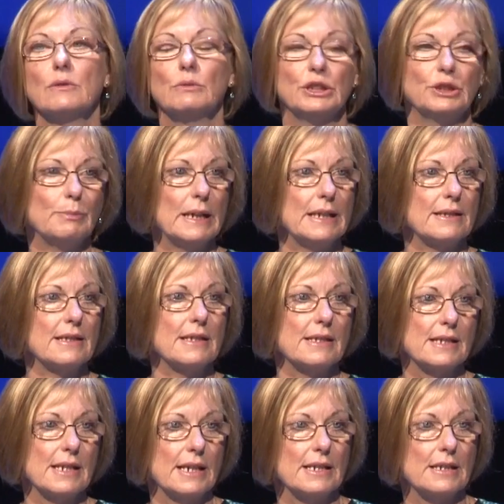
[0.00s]
which makes this
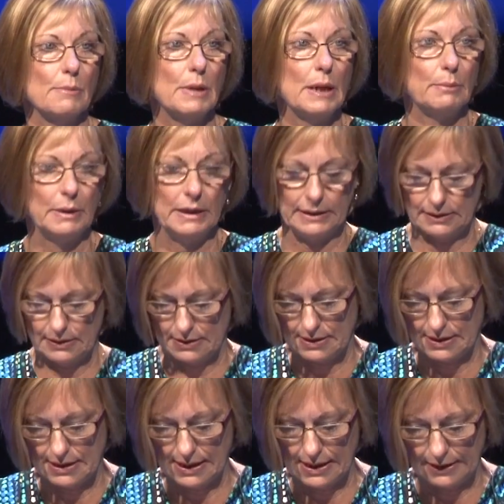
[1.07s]
data public
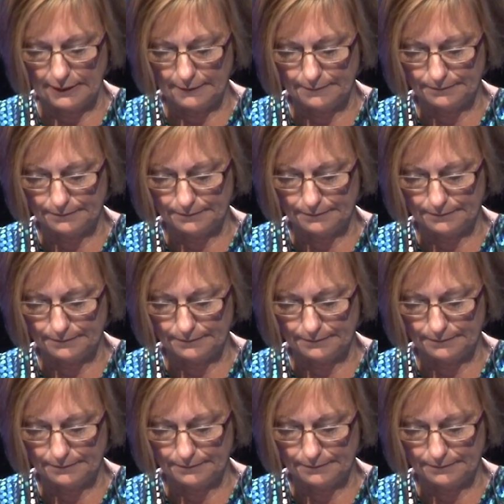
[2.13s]
today.